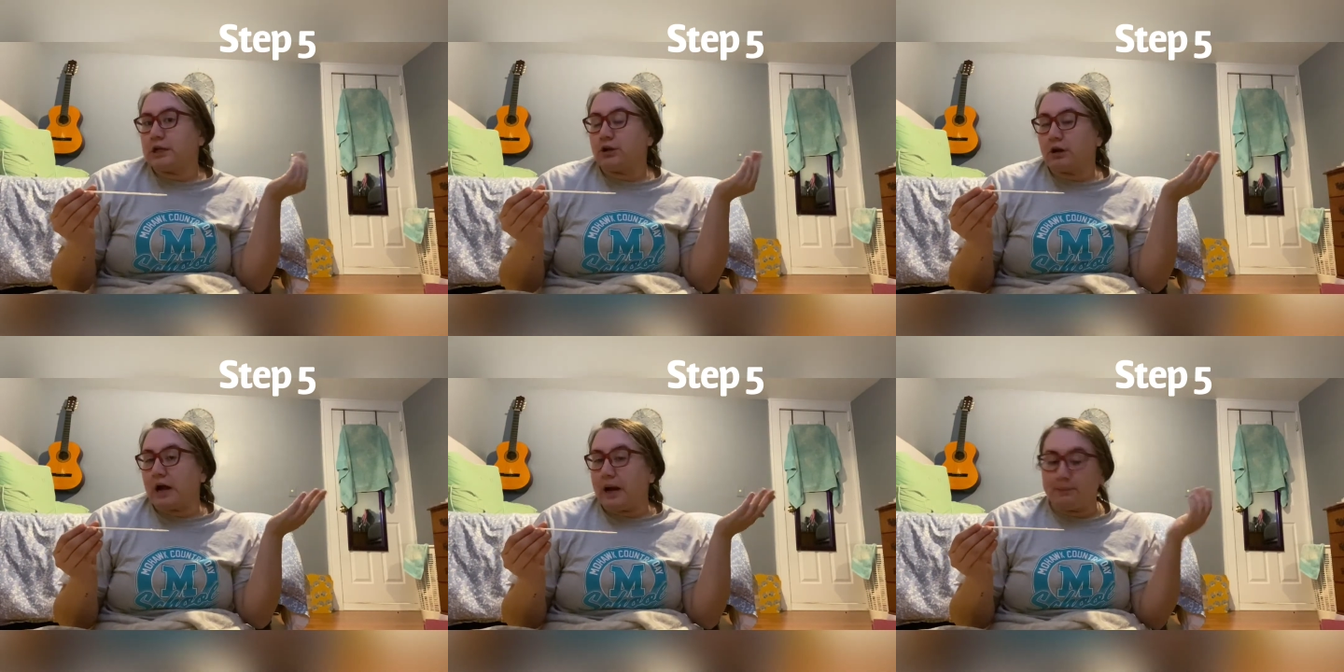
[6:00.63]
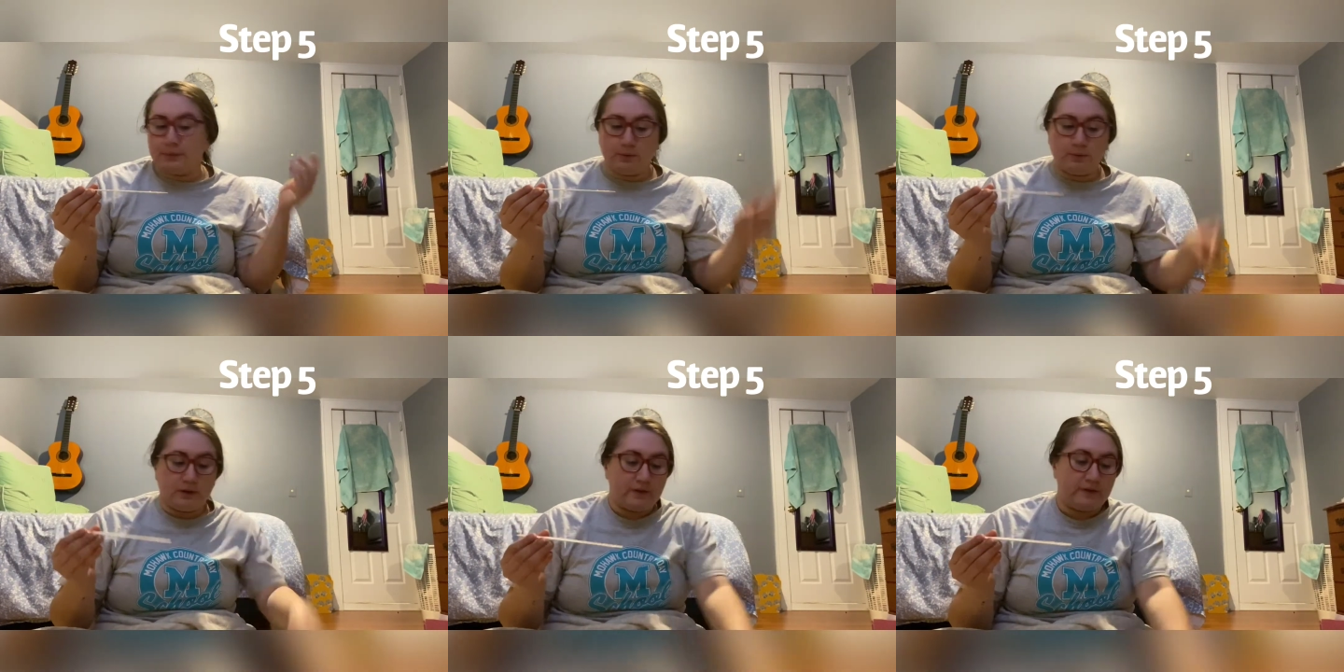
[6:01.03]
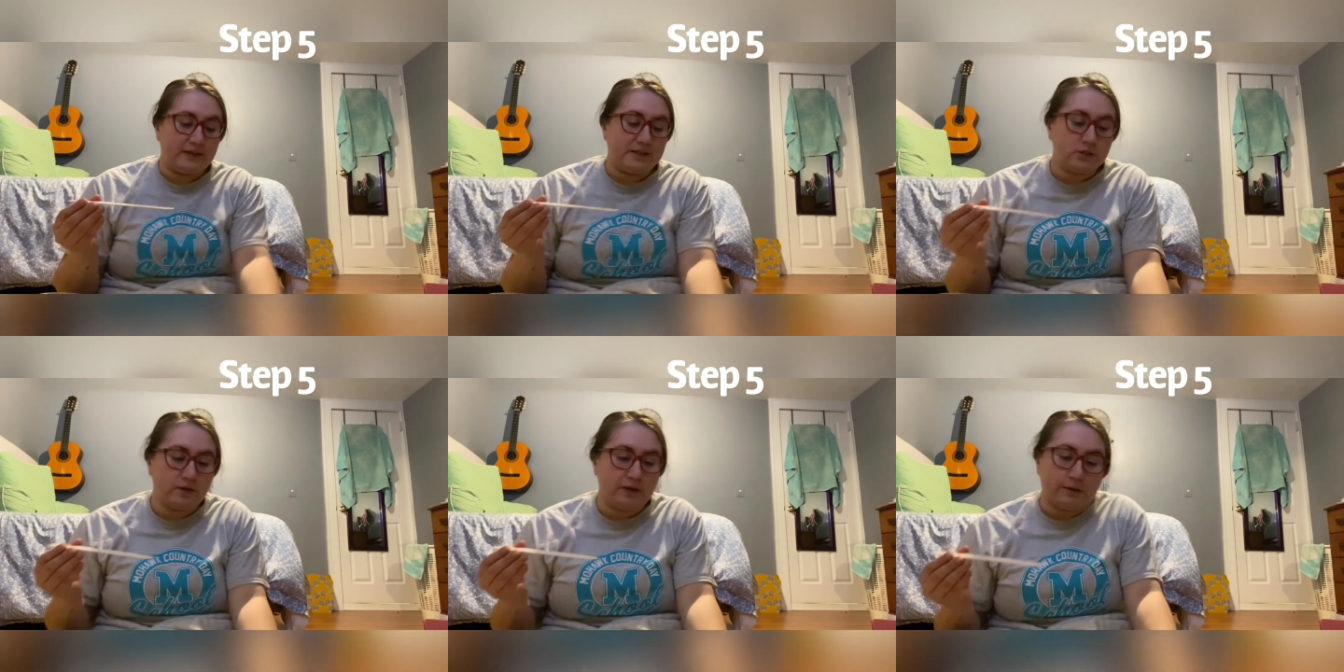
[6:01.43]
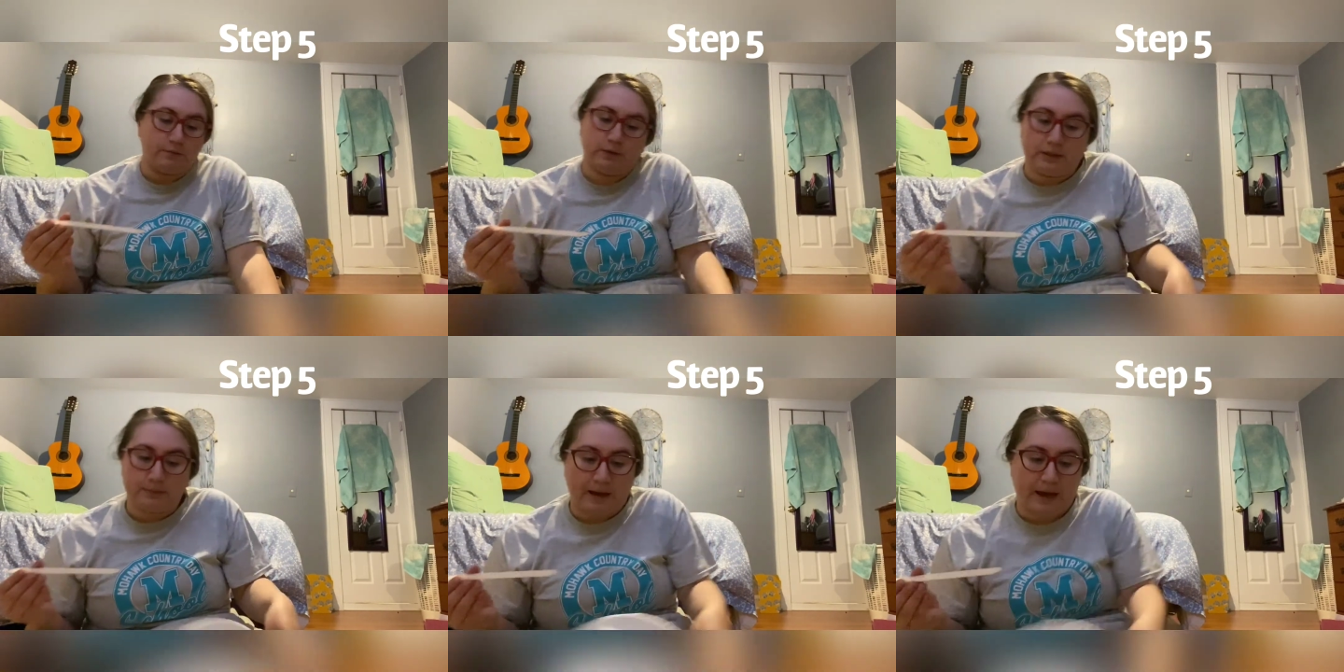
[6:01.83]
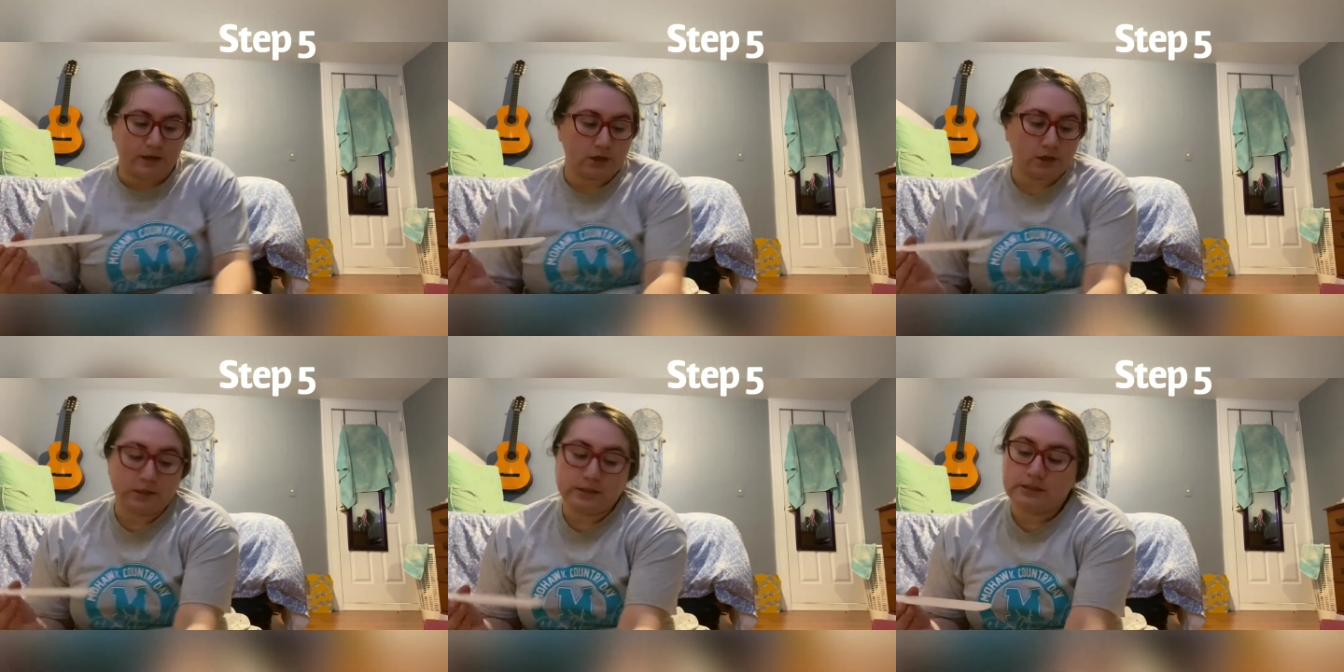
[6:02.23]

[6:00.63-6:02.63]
you're happy with it. That's all that really matters.